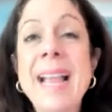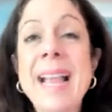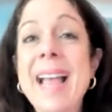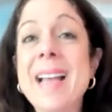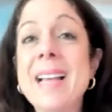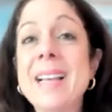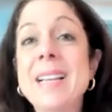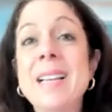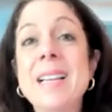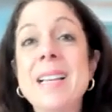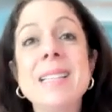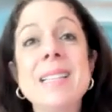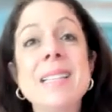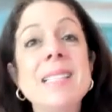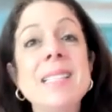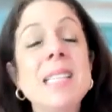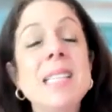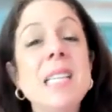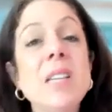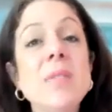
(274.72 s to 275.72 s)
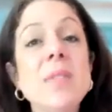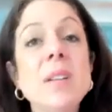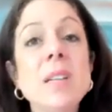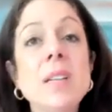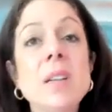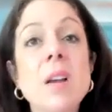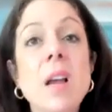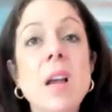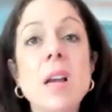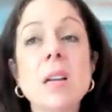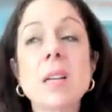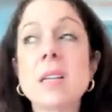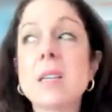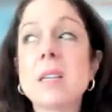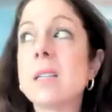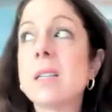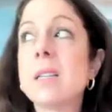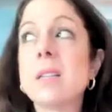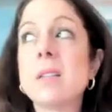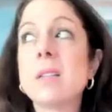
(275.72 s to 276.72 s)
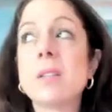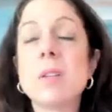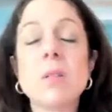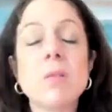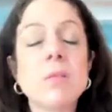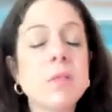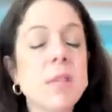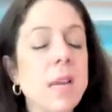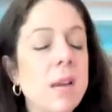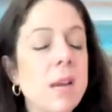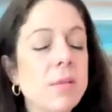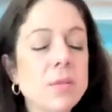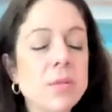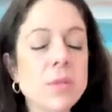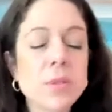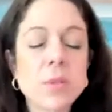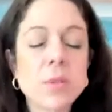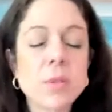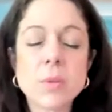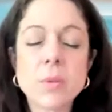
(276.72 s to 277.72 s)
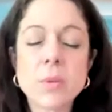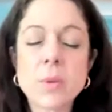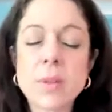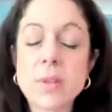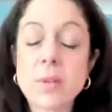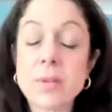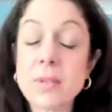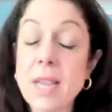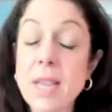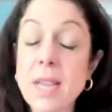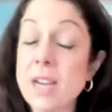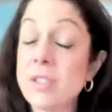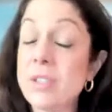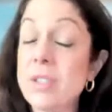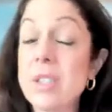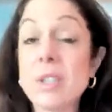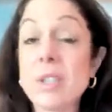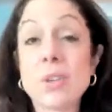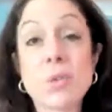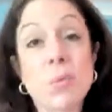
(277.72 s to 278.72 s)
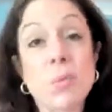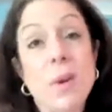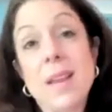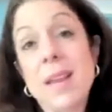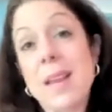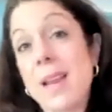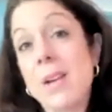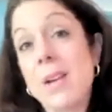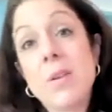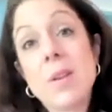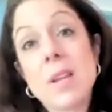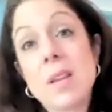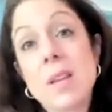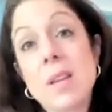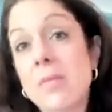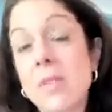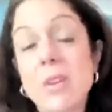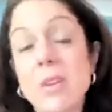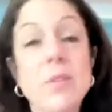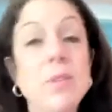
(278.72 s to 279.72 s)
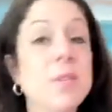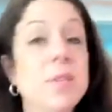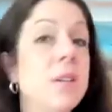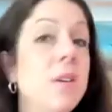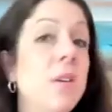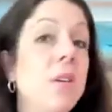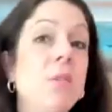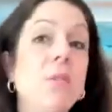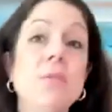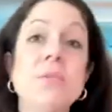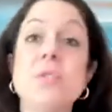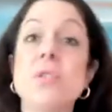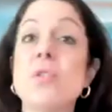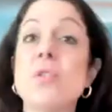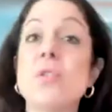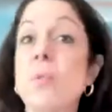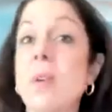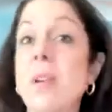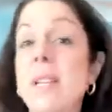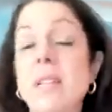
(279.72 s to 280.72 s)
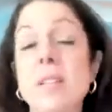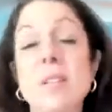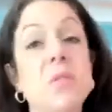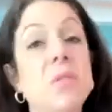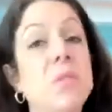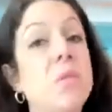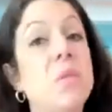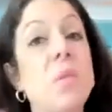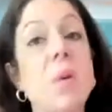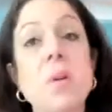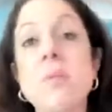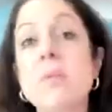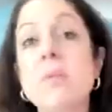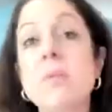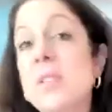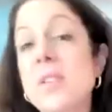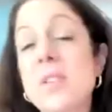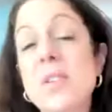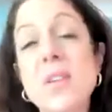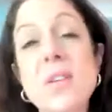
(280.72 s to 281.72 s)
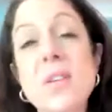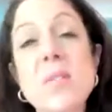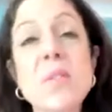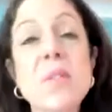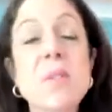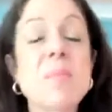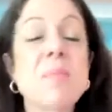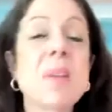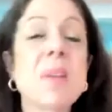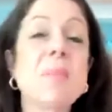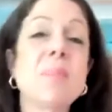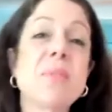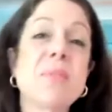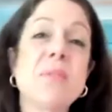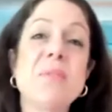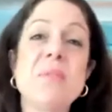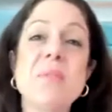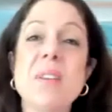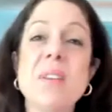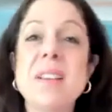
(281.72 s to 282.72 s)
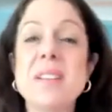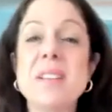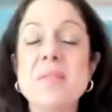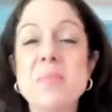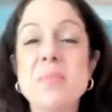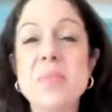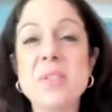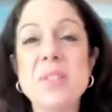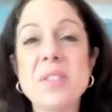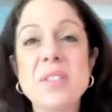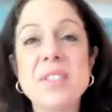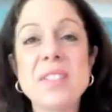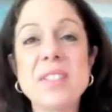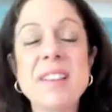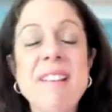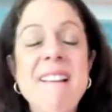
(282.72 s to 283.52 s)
And this even can go down to, and there's actually a gray area for using all those great little quotes, that you find in books.